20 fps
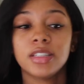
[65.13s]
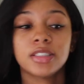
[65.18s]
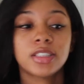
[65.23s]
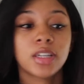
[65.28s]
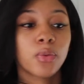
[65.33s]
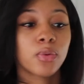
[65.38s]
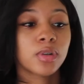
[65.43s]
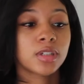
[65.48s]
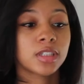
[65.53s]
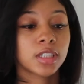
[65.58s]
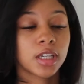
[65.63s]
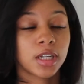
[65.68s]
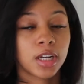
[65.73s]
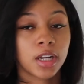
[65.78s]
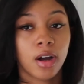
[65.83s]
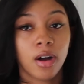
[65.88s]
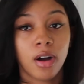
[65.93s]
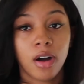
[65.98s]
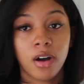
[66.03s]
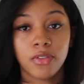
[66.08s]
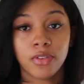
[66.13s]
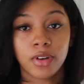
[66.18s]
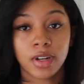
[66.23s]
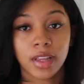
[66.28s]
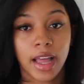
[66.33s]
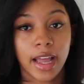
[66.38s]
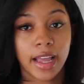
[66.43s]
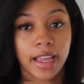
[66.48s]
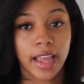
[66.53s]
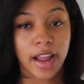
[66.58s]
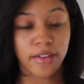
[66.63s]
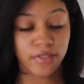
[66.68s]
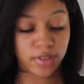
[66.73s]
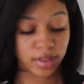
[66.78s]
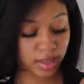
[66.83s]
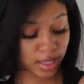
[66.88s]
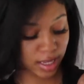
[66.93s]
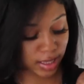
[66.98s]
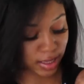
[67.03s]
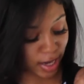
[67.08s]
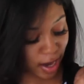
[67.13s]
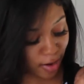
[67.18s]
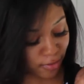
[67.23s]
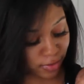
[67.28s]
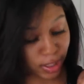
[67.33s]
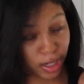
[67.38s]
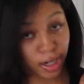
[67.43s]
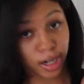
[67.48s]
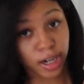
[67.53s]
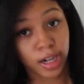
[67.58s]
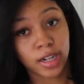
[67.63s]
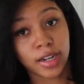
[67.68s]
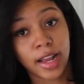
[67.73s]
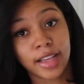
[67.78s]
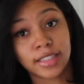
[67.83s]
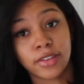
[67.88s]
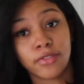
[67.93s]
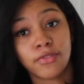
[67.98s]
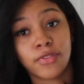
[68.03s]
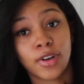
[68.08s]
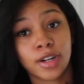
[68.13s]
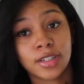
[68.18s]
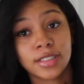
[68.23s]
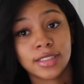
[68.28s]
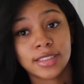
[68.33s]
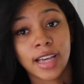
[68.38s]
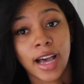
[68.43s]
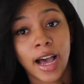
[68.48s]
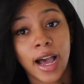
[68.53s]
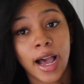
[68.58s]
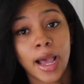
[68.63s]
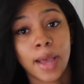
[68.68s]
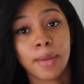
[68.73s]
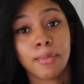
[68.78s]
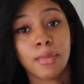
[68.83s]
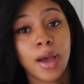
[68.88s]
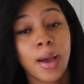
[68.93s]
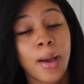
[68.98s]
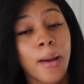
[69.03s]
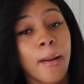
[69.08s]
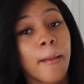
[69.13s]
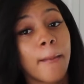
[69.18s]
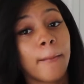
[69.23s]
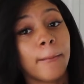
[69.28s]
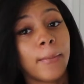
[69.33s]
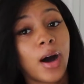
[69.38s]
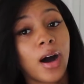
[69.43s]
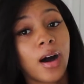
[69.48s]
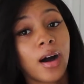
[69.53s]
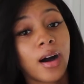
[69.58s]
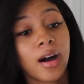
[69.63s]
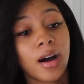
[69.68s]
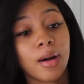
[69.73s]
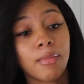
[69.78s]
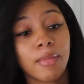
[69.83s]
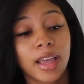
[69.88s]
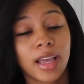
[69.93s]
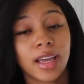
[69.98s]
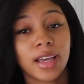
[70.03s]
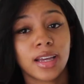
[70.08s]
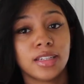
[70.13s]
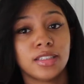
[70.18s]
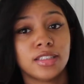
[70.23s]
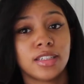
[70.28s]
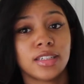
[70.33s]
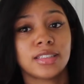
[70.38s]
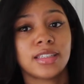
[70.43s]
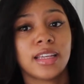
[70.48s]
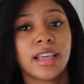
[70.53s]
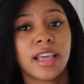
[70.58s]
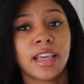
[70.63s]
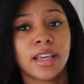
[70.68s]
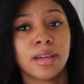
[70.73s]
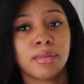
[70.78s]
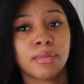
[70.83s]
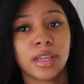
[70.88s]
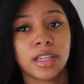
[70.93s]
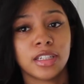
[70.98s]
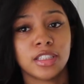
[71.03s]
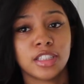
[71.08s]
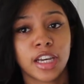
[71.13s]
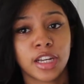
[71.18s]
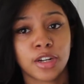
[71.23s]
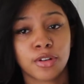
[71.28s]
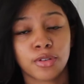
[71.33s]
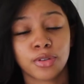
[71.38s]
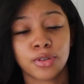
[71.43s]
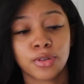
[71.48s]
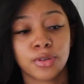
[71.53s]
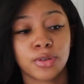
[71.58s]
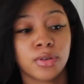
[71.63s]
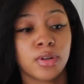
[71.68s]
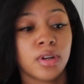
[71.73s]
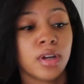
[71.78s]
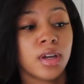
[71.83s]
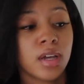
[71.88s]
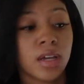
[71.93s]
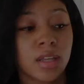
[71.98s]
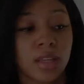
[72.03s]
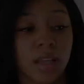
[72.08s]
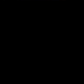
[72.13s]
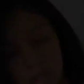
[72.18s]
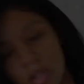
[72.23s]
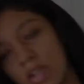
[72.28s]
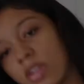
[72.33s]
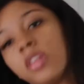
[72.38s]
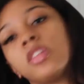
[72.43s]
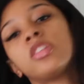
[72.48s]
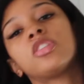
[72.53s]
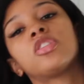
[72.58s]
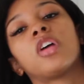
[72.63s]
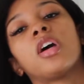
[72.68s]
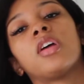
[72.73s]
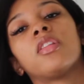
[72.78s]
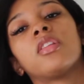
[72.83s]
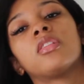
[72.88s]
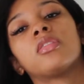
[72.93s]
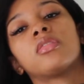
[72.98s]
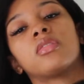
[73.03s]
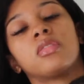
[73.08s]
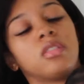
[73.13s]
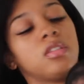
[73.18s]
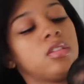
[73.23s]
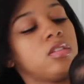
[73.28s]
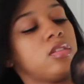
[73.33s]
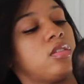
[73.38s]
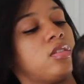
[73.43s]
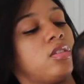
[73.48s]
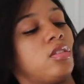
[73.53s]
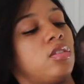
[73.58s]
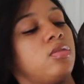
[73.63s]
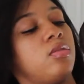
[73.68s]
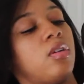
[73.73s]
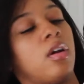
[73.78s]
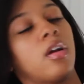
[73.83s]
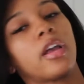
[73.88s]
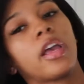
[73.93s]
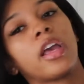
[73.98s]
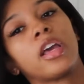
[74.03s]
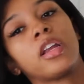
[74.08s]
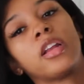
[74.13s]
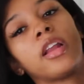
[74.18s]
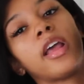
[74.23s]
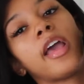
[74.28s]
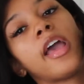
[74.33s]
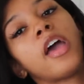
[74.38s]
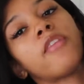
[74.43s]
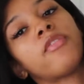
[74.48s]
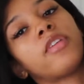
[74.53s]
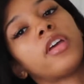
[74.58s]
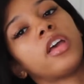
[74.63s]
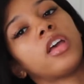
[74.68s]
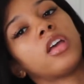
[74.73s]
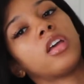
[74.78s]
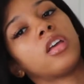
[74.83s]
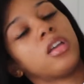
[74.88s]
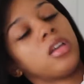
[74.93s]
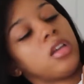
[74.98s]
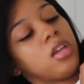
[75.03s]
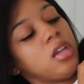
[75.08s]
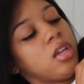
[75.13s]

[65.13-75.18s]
And so we're just gonna go over like everything that I've learned as a first time mom and just him in general. Here, let's try this because you are getting heavy.